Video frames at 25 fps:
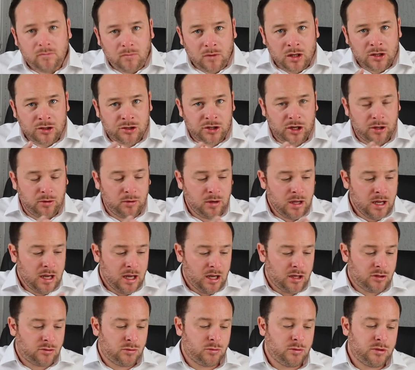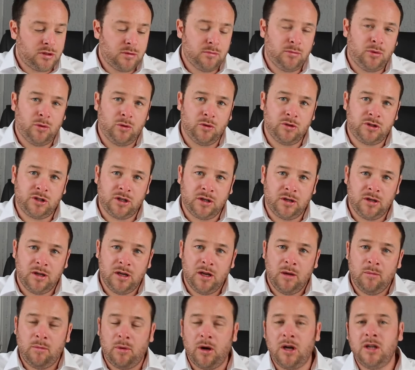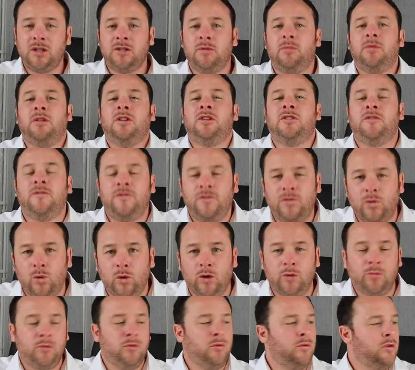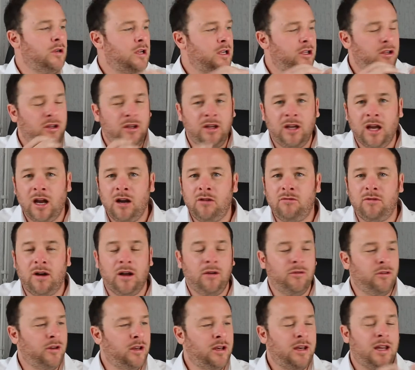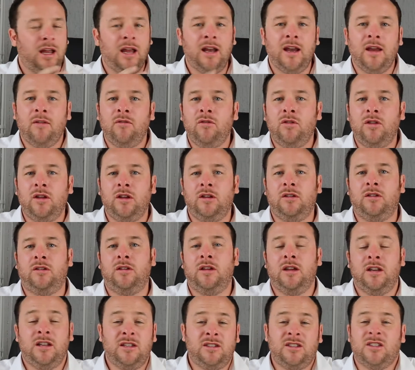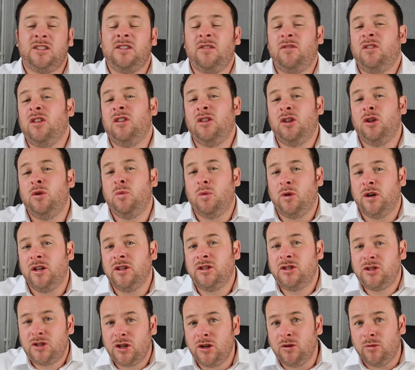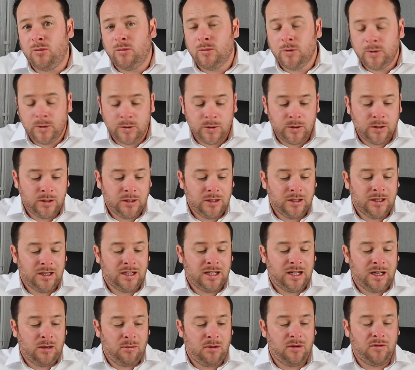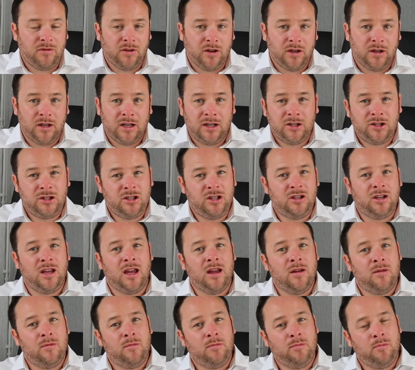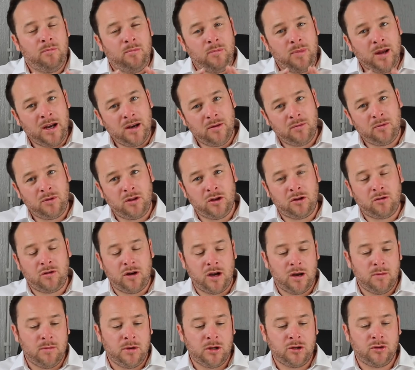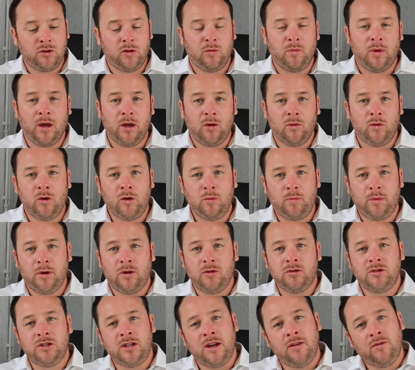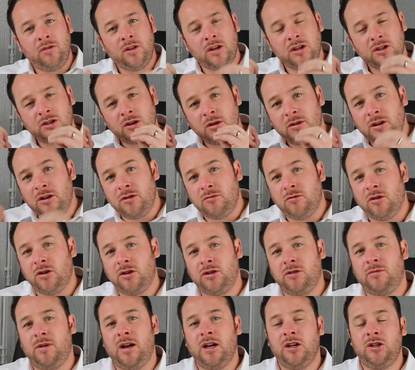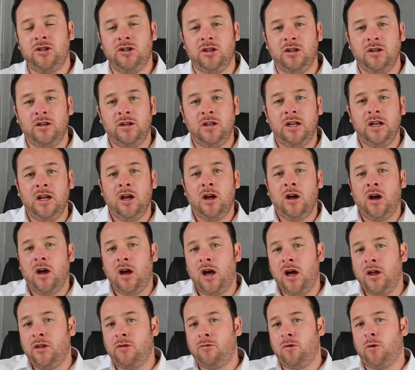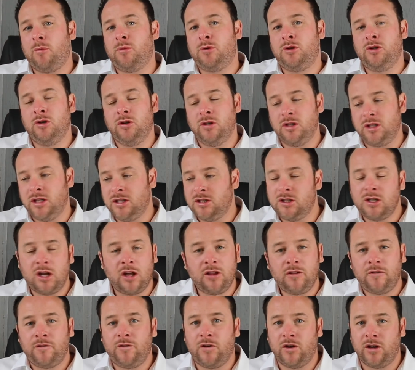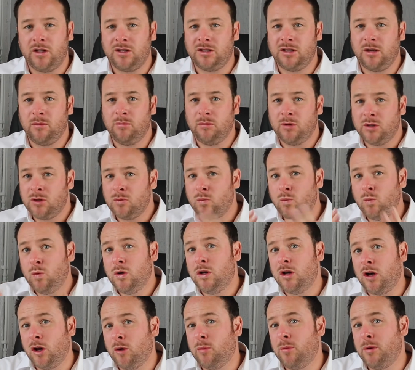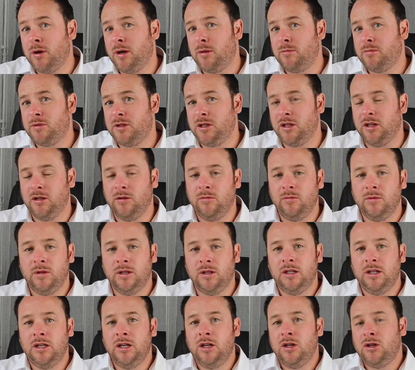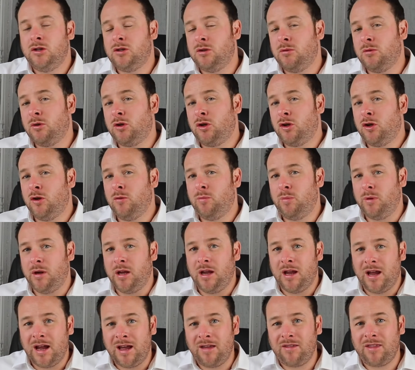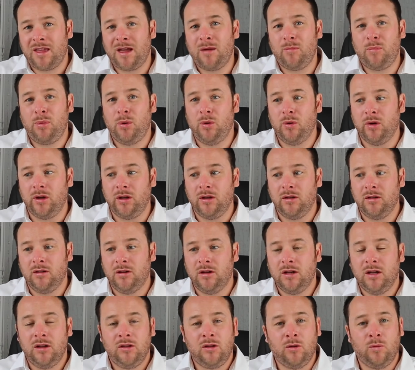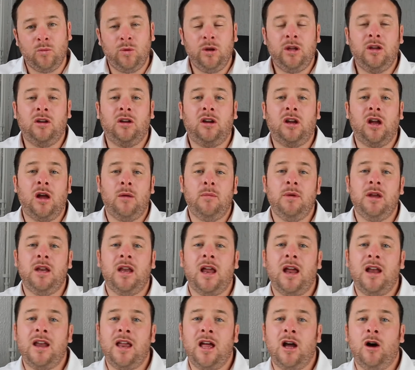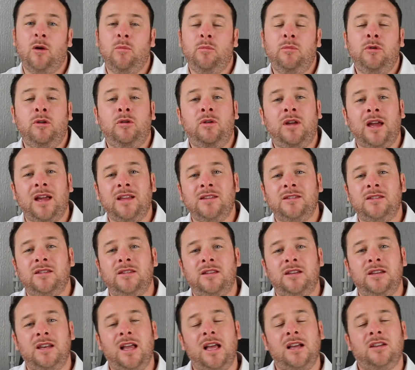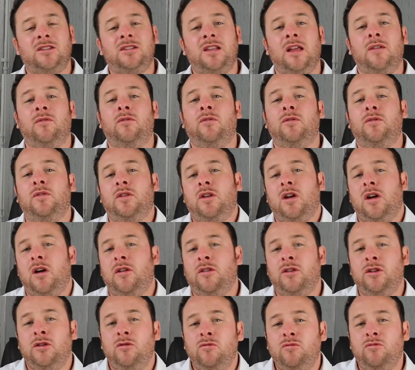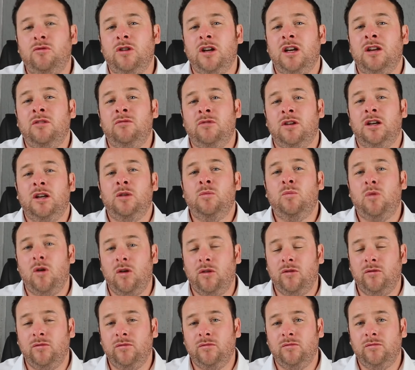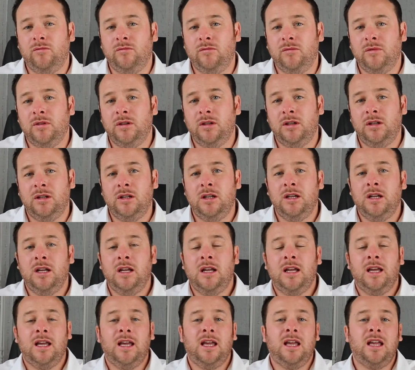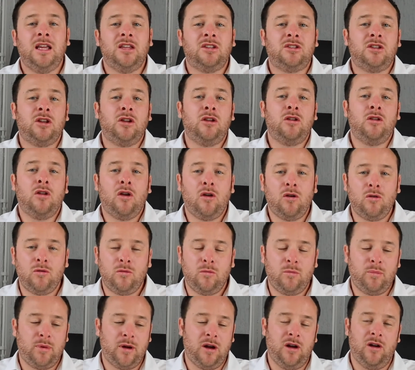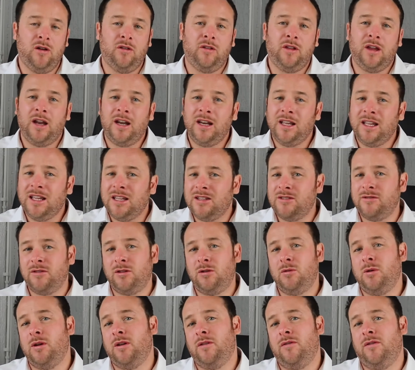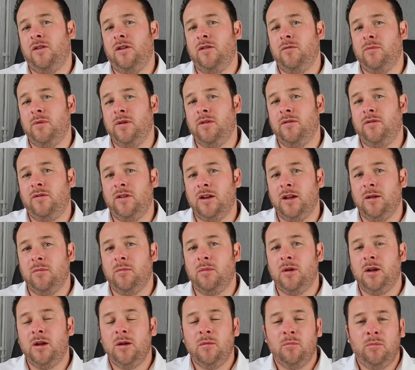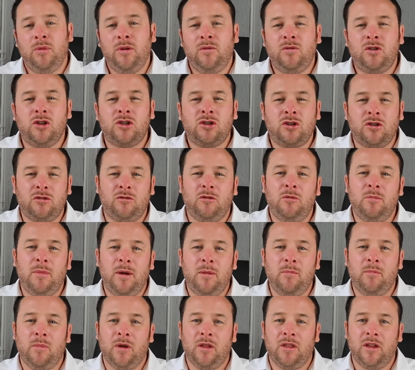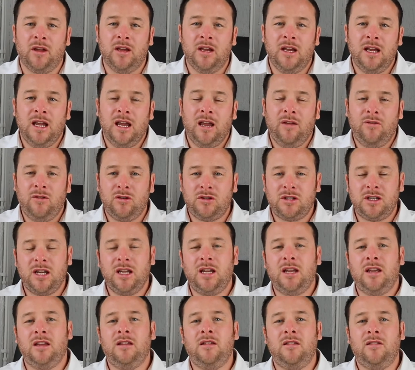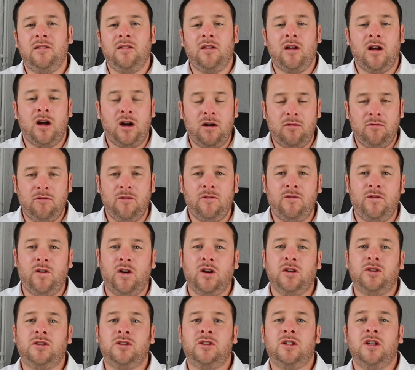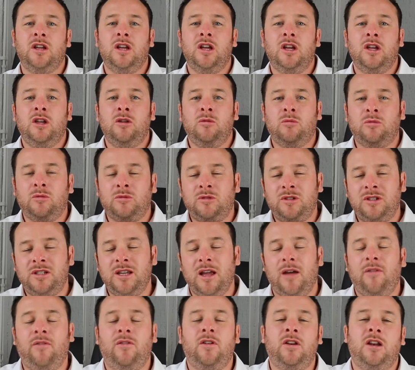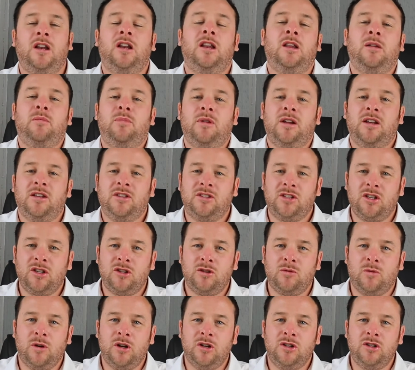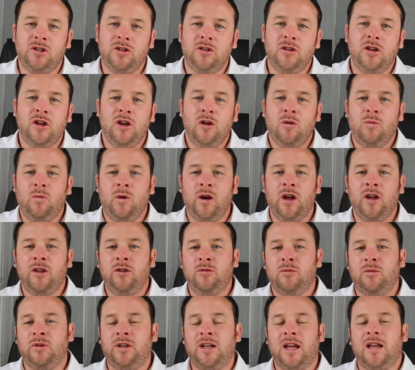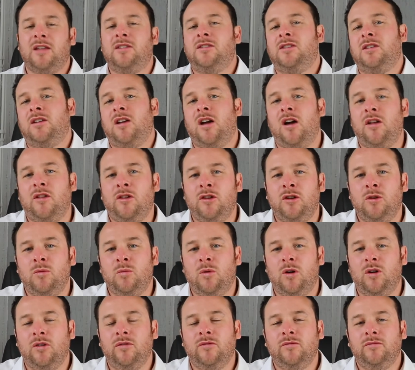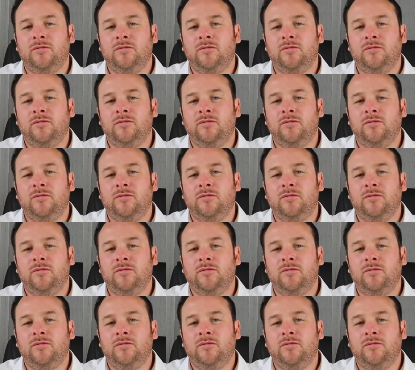So it's always important to buy something that's affordable, you can get around in, and it does everything that you want it to do. However, as you get better with your credit, make sure you pay all your bills and everything is going in the right direction, other opportunities and other finance companies will open up to you. So it could be at that point that we could come in and help you get into the next level of the car that you really, really want. It's a long path and it isn't a quick 5-minute flip. But you've just got to remember that if you're taking our advice, you will definitely be in a situation where you will get to the car that you want.